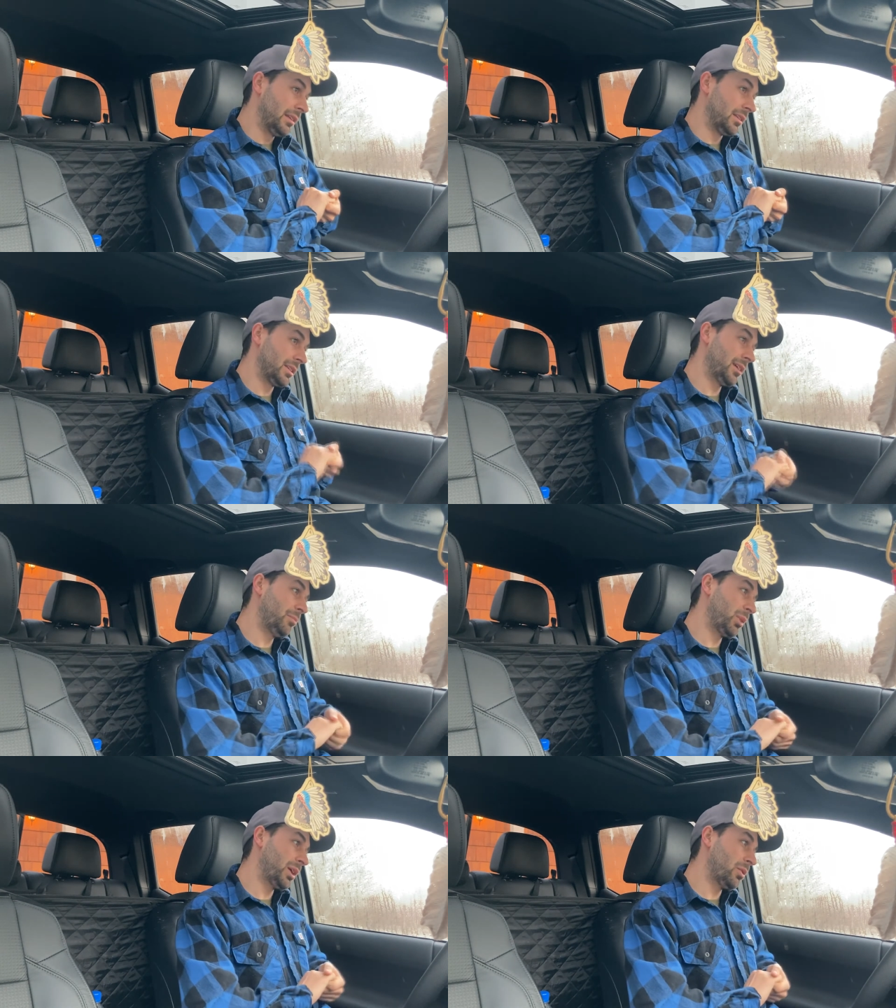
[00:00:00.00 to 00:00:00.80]
The skid
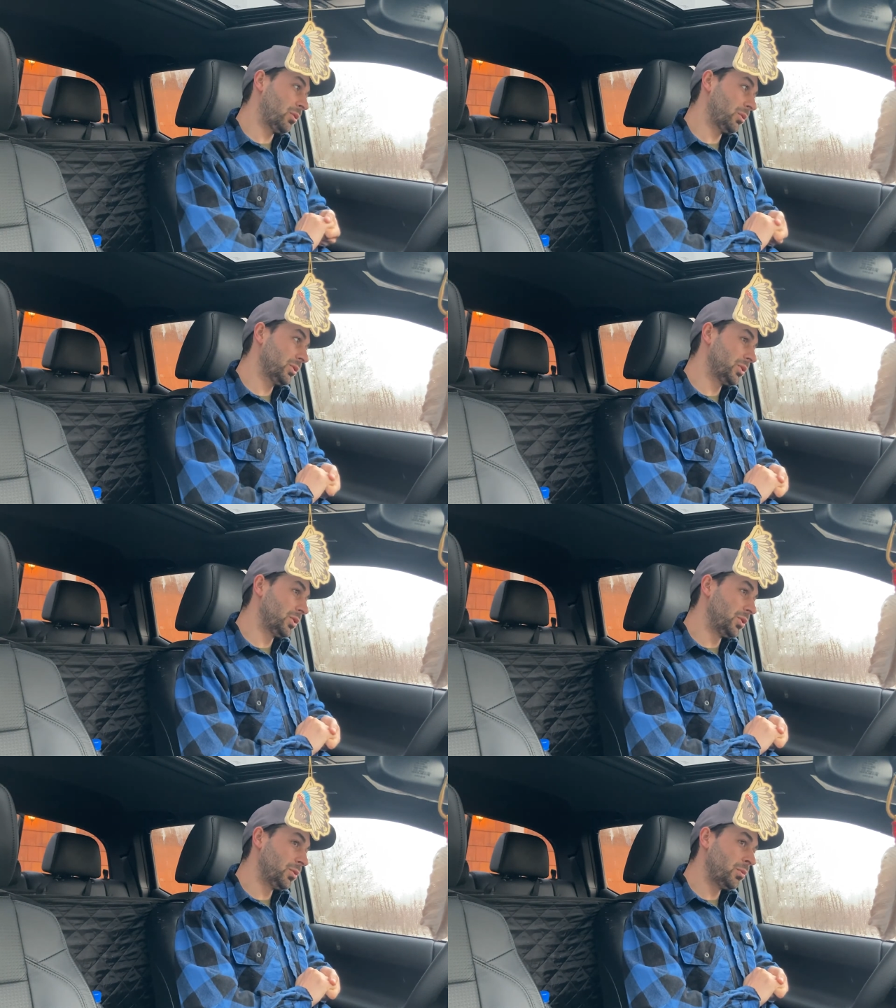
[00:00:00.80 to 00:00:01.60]
plate holes
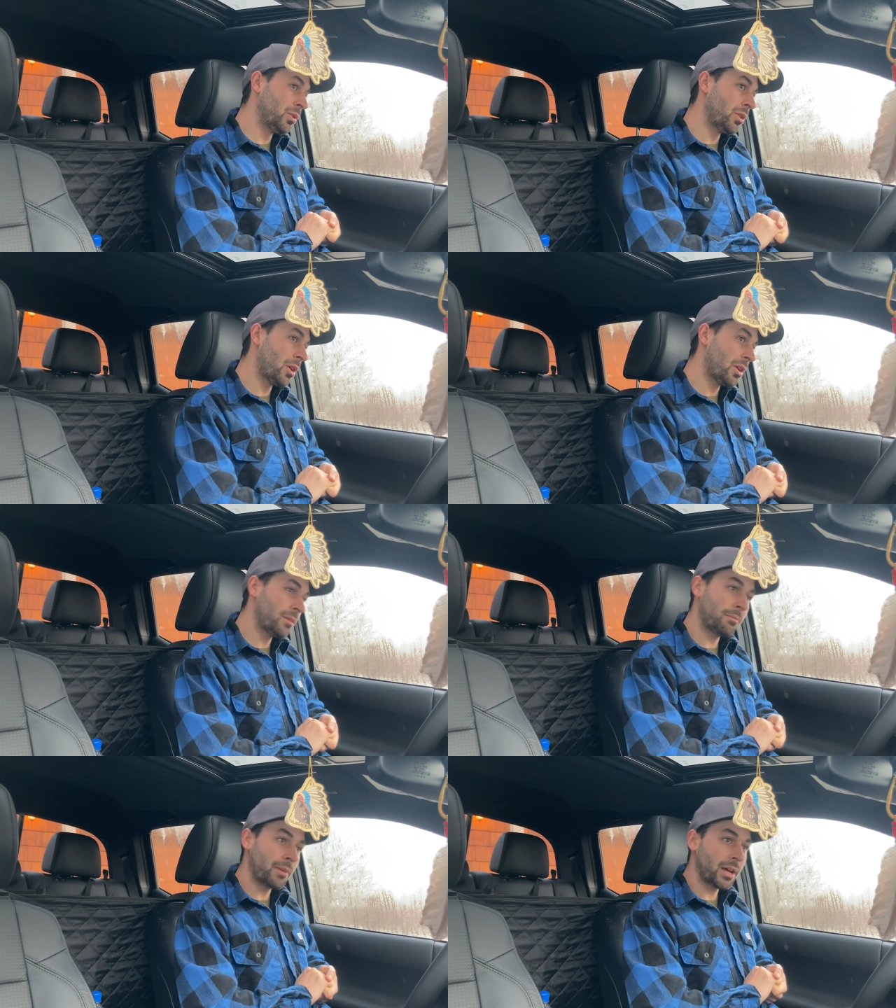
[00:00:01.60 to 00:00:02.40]
do
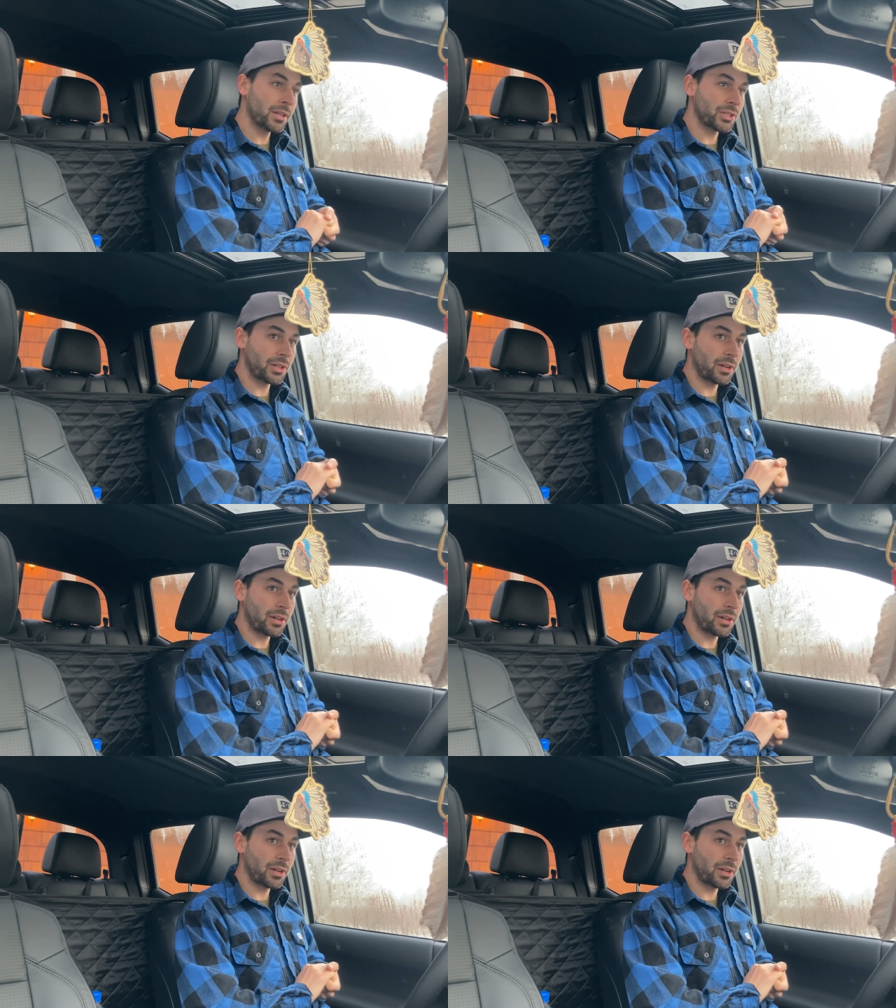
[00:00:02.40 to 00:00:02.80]
not match